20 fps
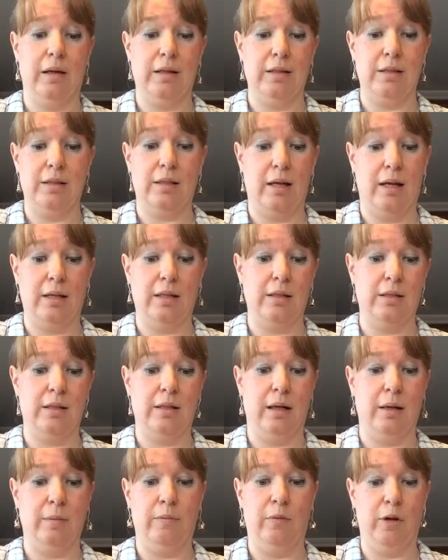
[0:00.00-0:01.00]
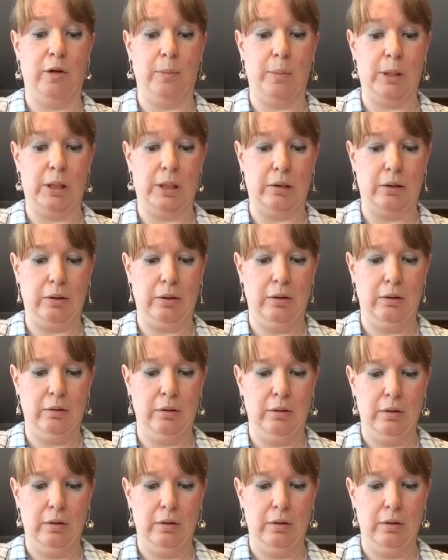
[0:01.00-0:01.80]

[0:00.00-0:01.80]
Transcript: uh, I just, I just, I'm very particular.